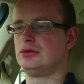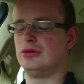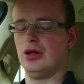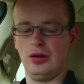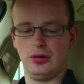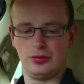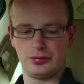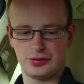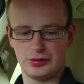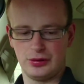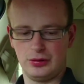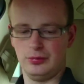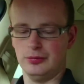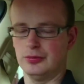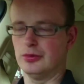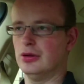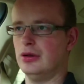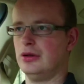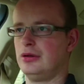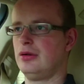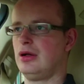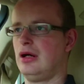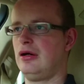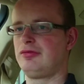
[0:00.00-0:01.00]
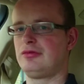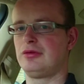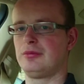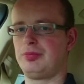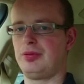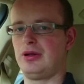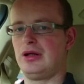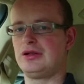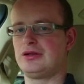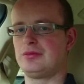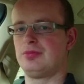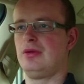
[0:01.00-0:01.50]
go somewhere. You have to
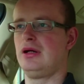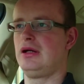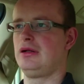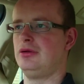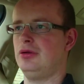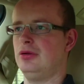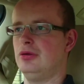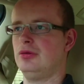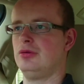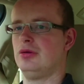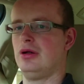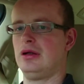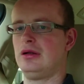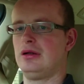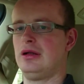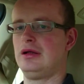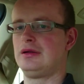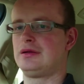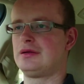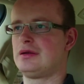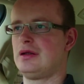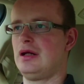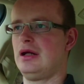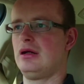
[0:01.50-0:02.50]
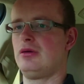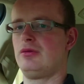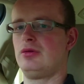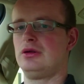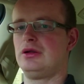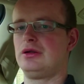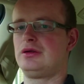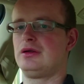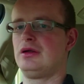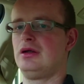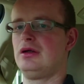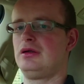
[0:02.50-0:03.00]
press menu, and let's say I
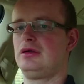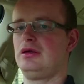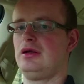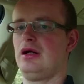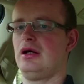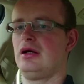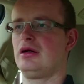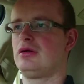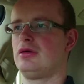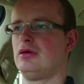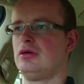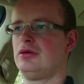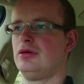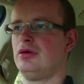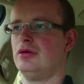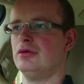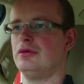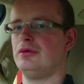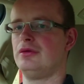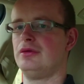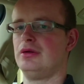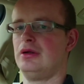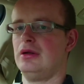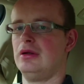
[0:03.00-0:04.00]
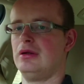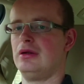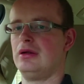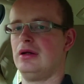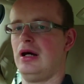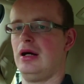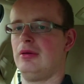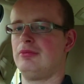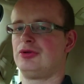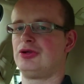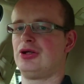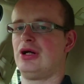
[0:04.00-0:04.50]
want to turn the aircon on.
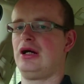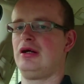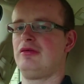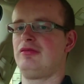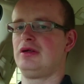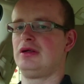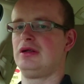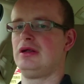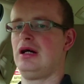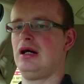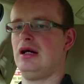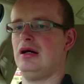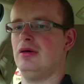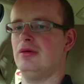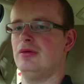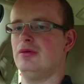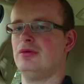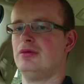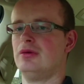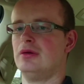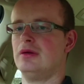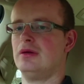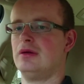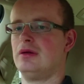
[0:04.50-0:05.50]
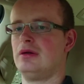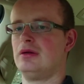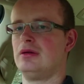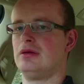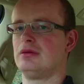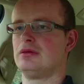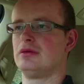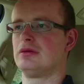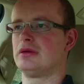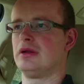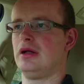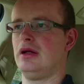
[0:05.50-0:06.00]
I'm driving now.
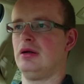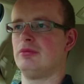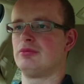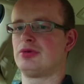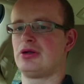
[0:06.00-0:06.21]
Okay,